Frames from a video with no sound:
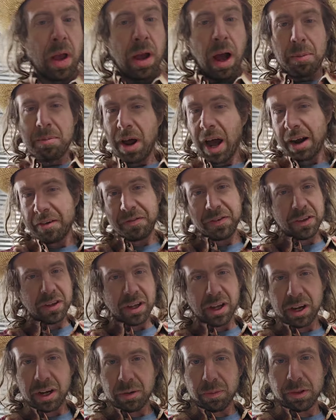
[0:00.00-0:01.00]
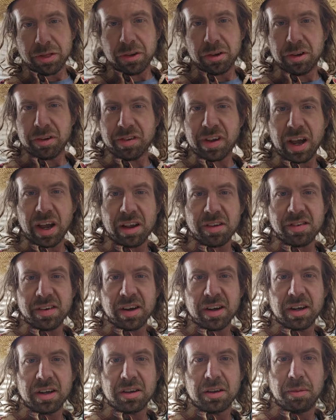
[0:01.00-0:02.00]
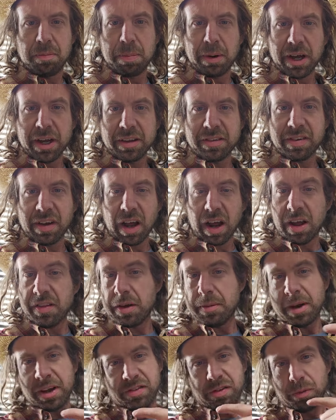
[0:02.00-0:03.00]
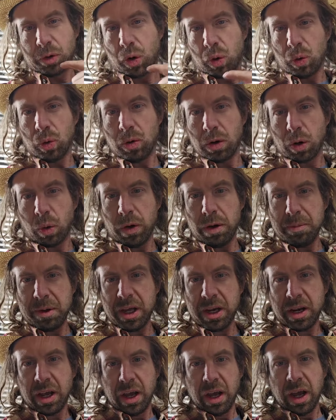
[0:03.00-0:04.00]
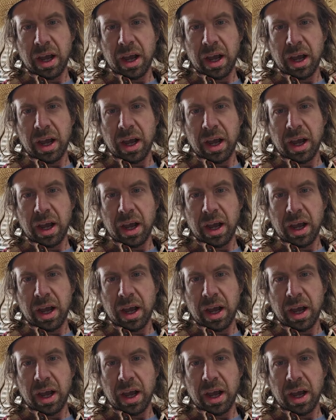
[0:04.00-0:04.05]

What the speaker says: I'm not affiliated with those guys at all, but they make some cool equipment.